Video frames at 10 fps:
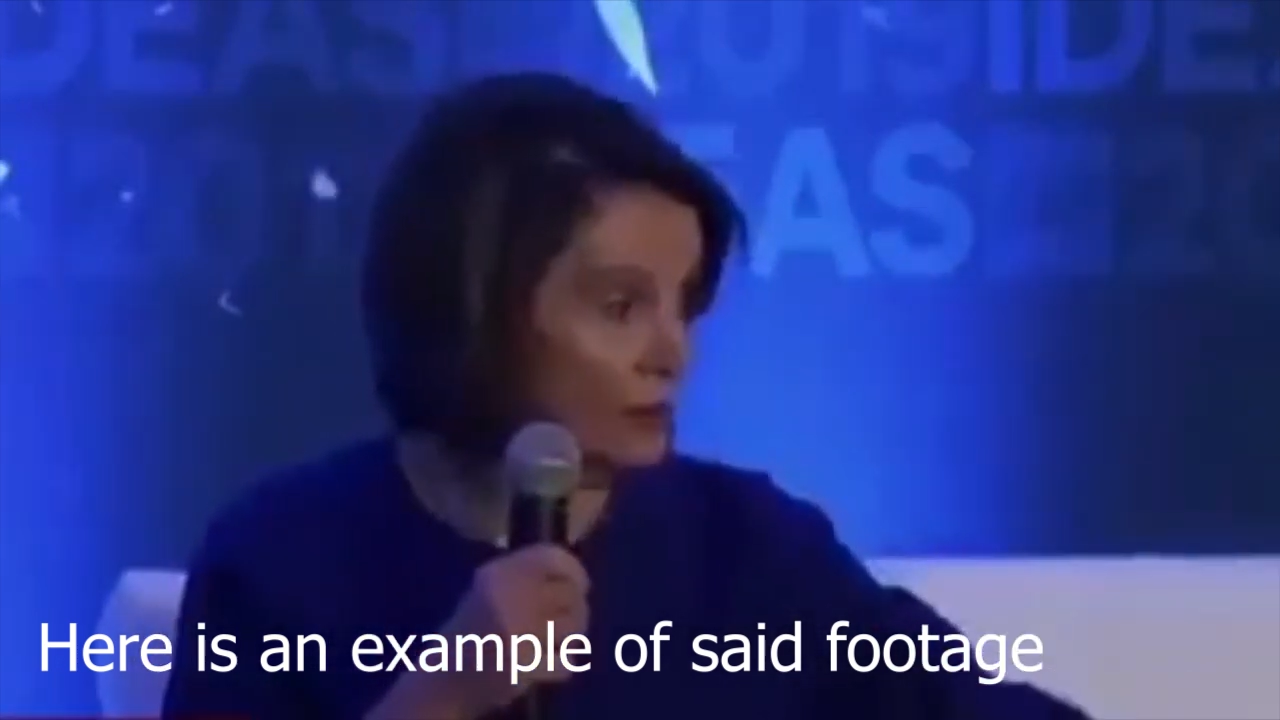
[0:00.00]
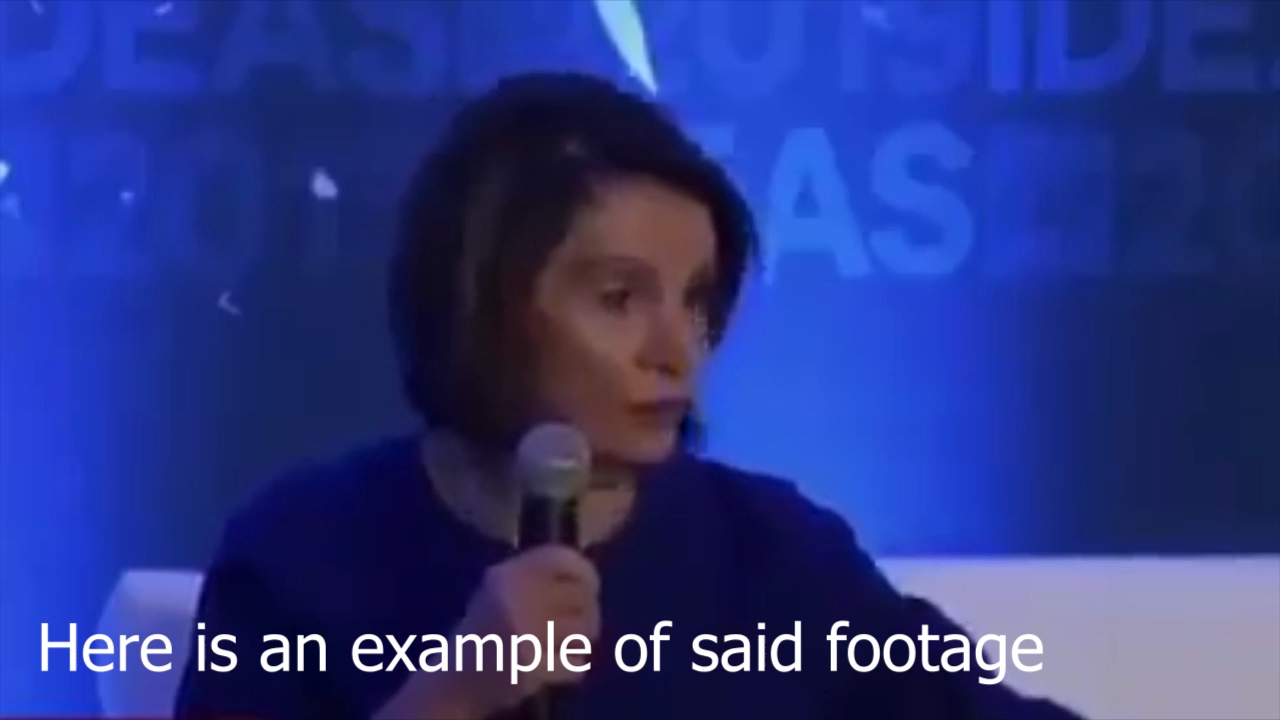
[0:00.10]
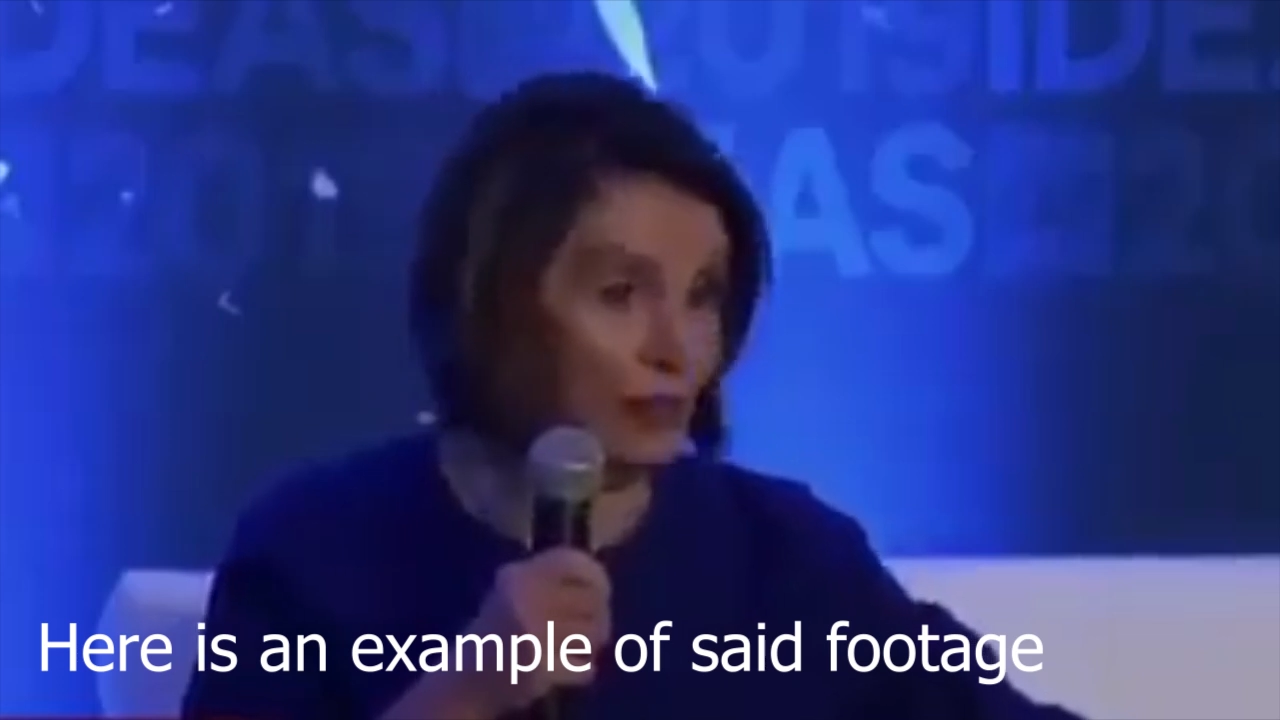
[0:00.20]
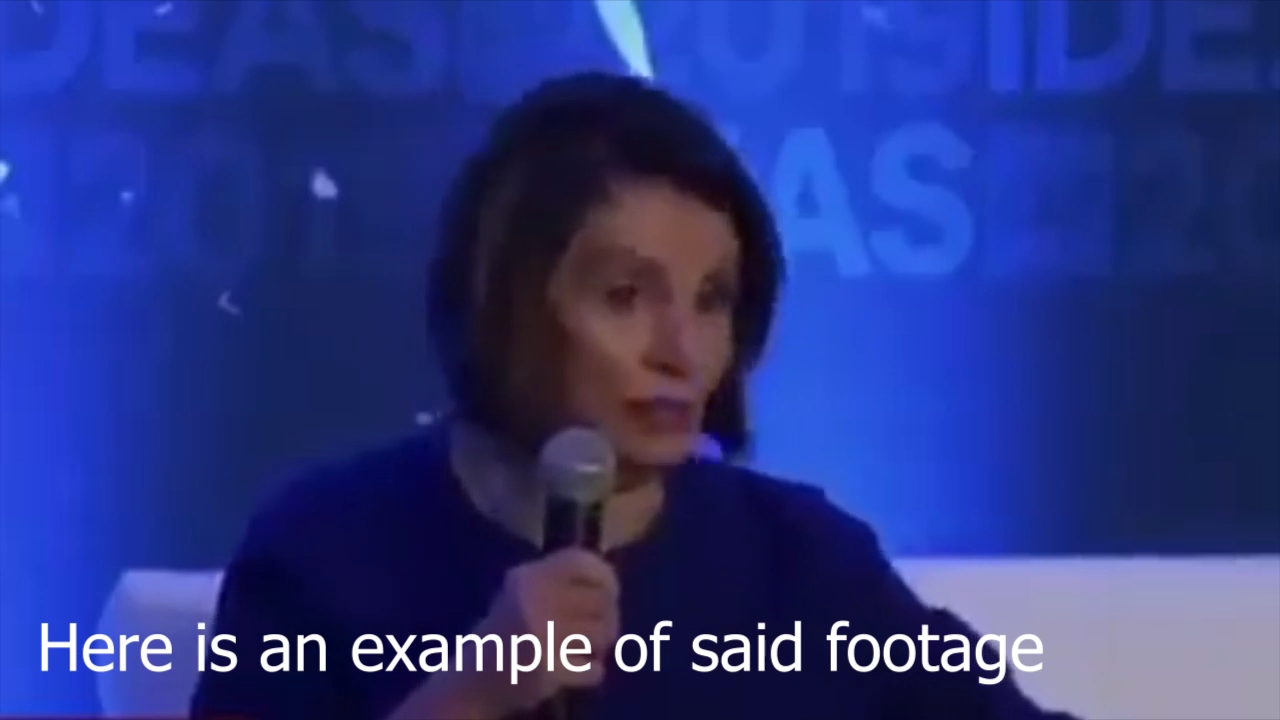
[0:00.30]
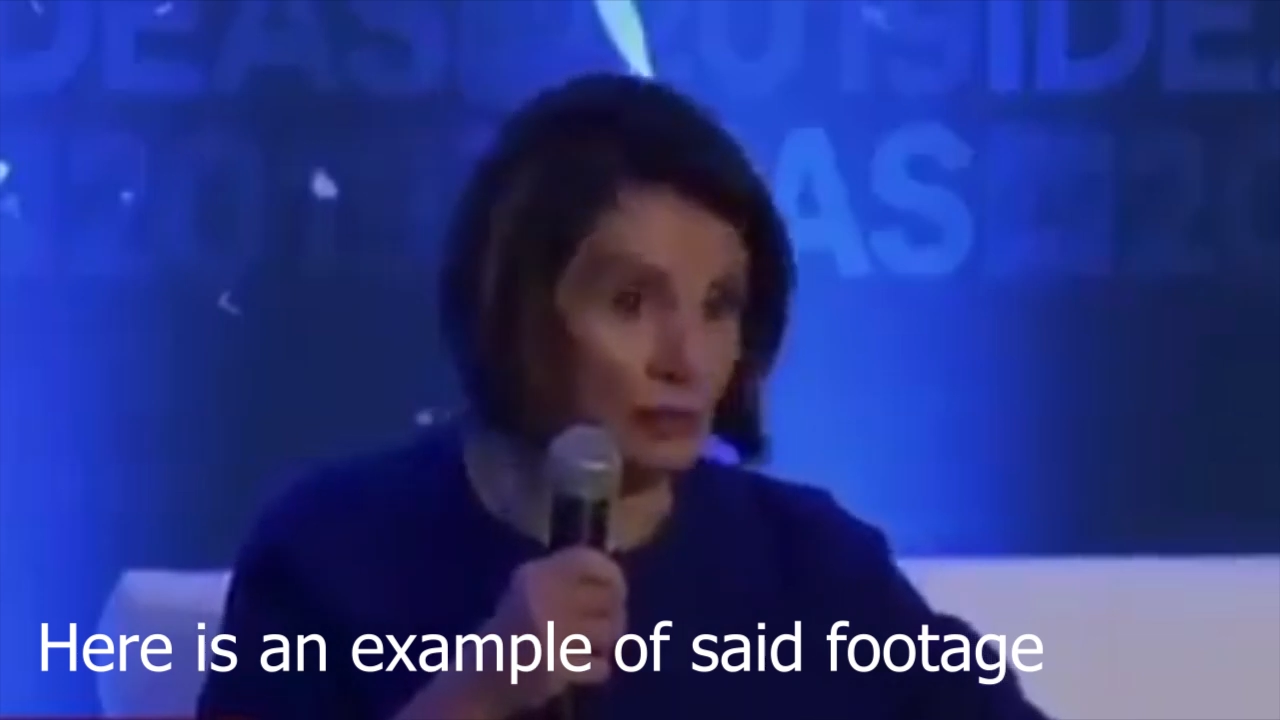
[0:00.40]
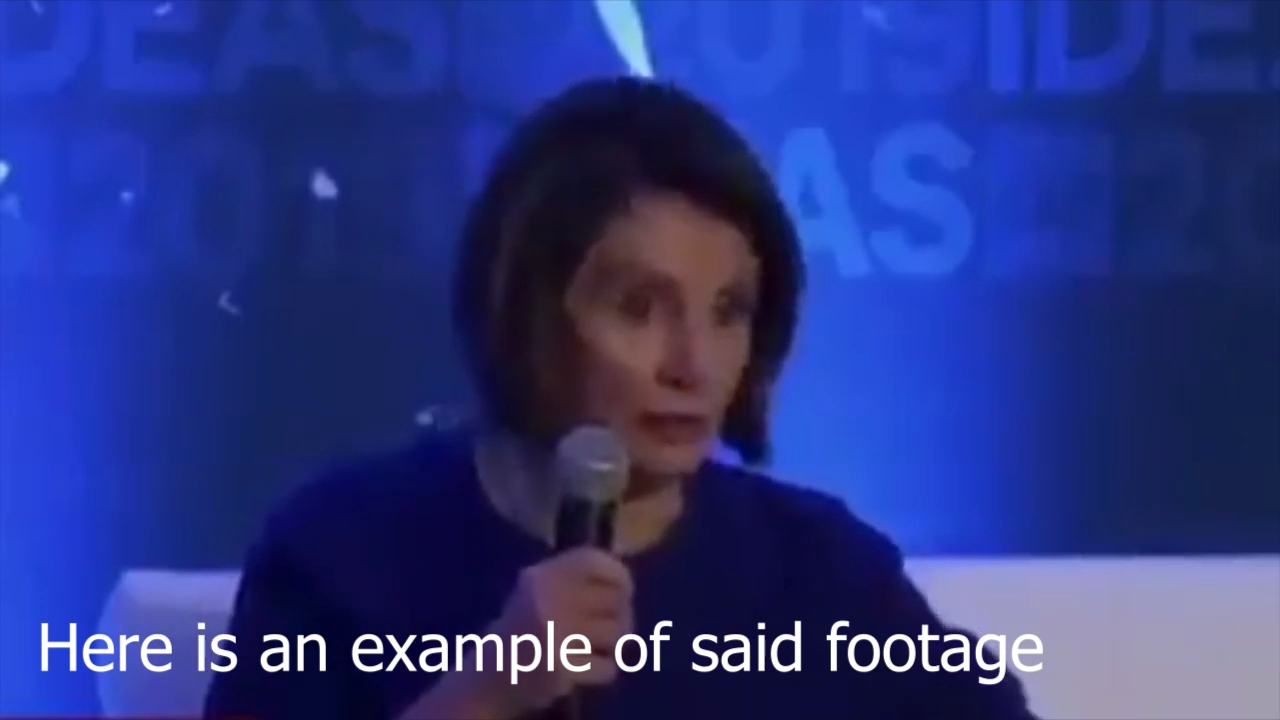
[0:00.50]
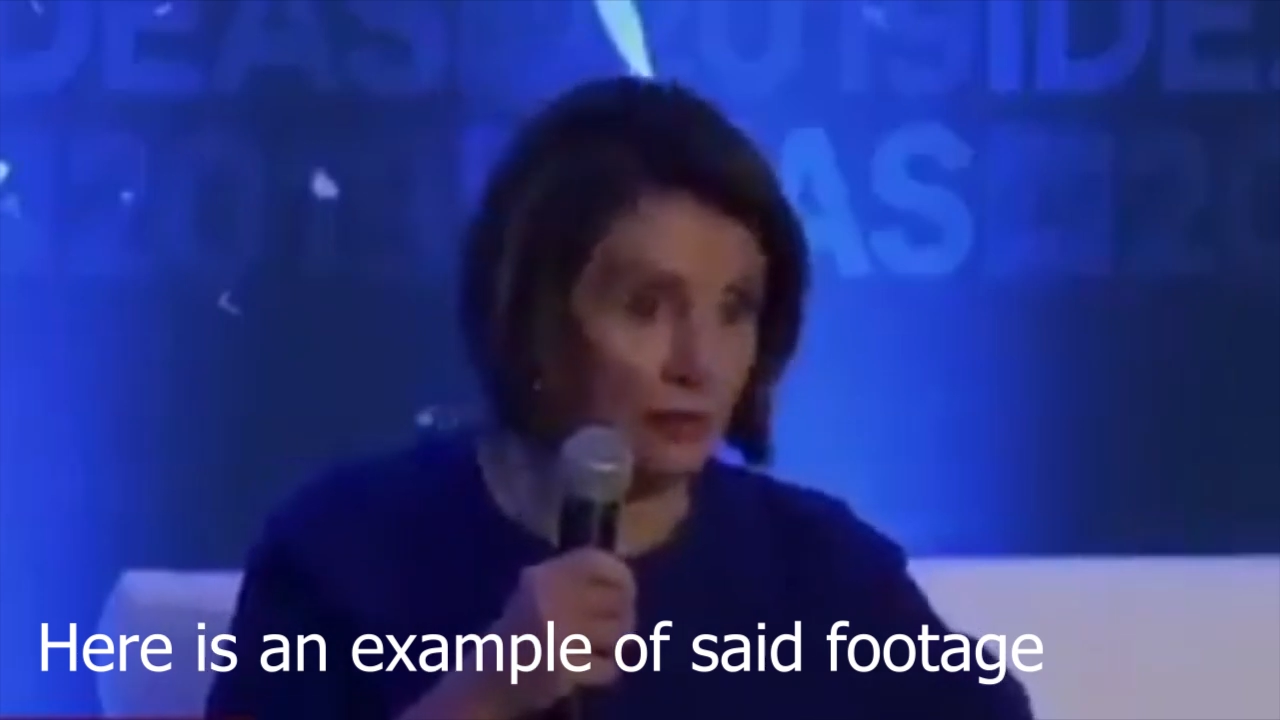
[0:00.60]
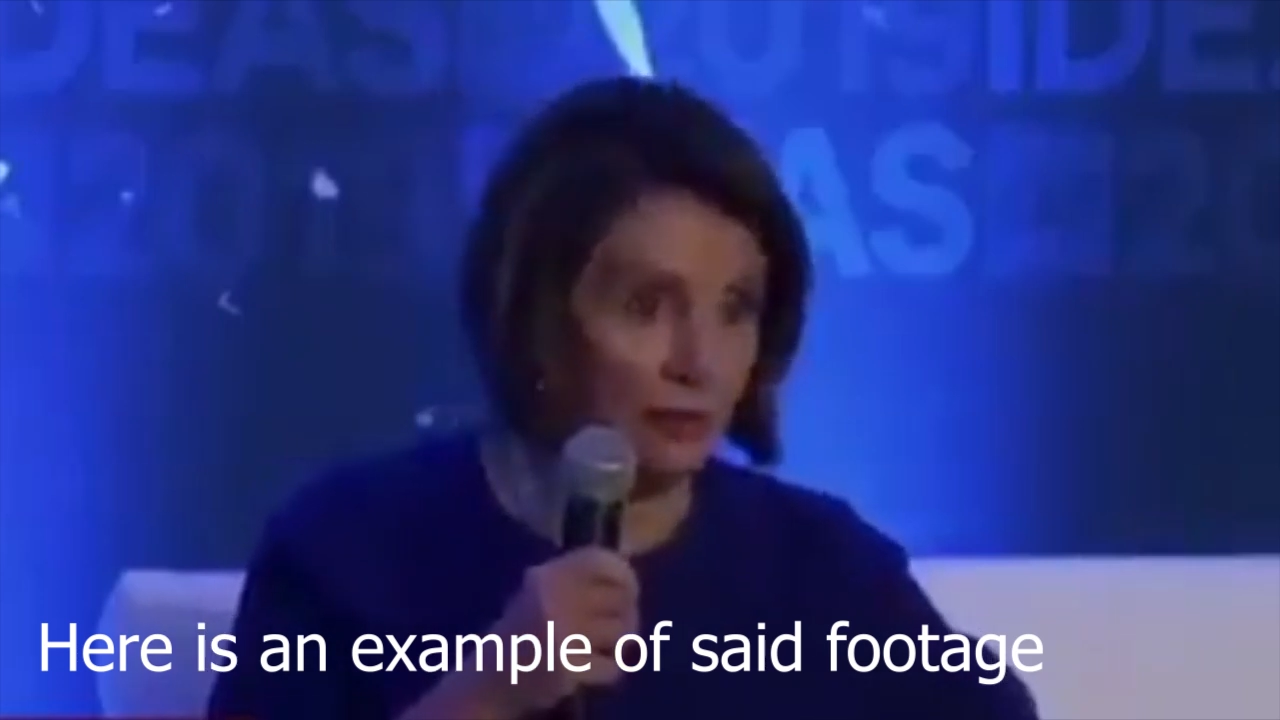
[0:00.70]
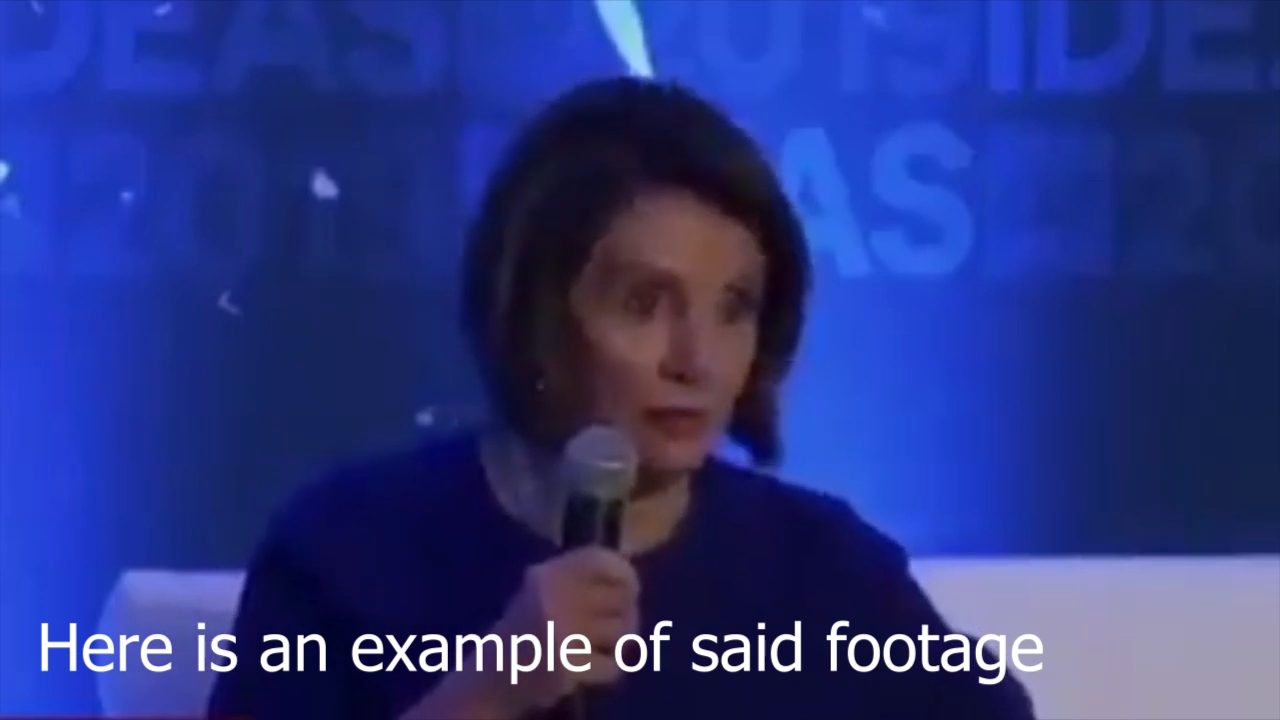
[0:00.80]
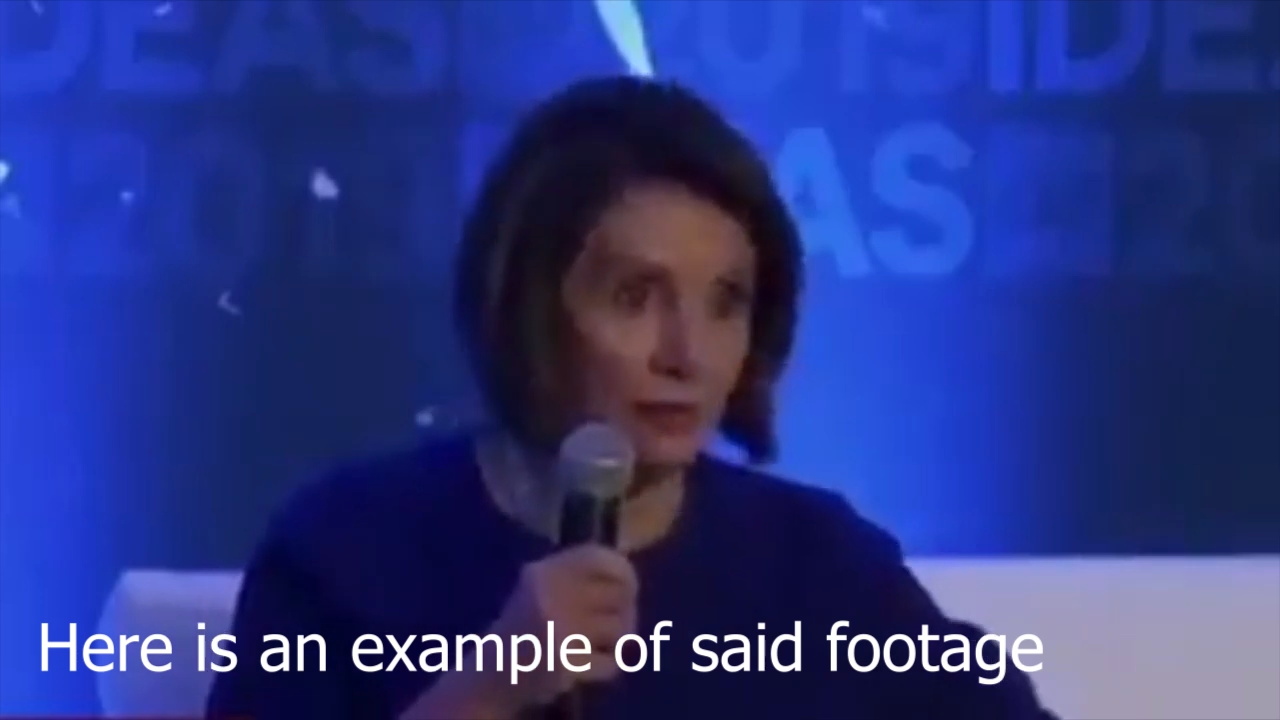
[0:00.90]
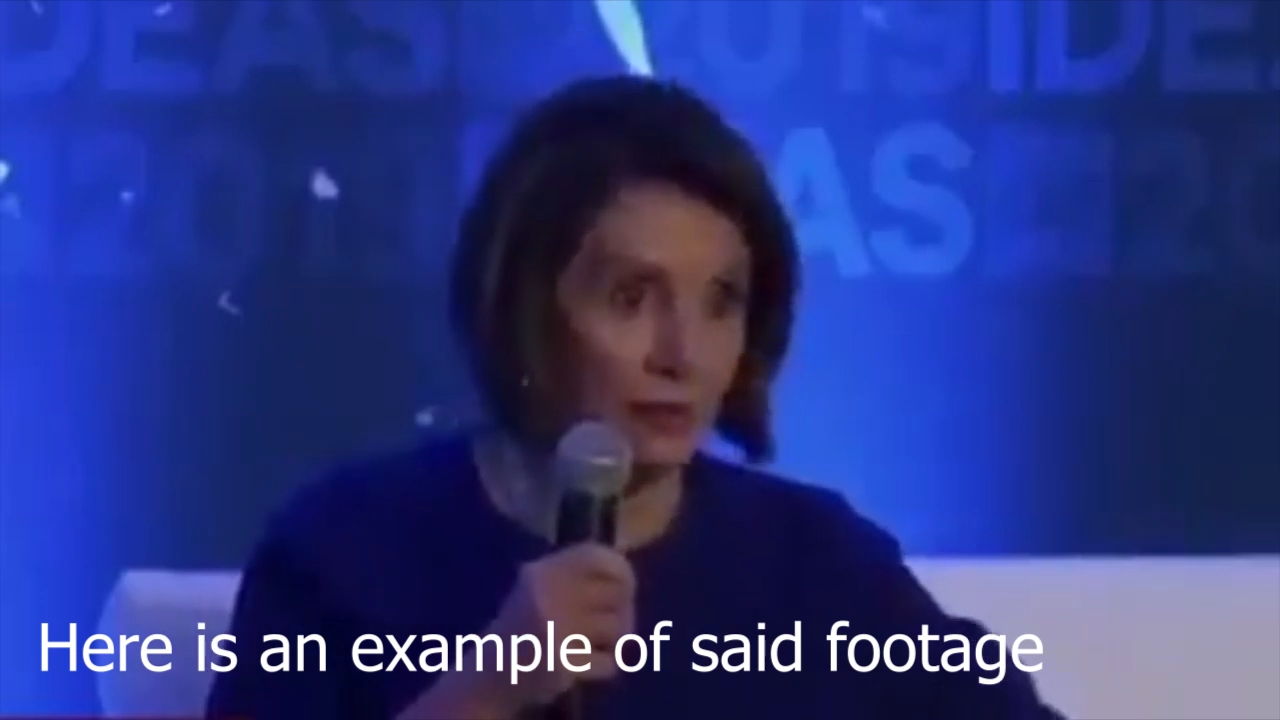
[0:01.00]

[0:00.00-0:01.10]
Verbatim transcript: Treasury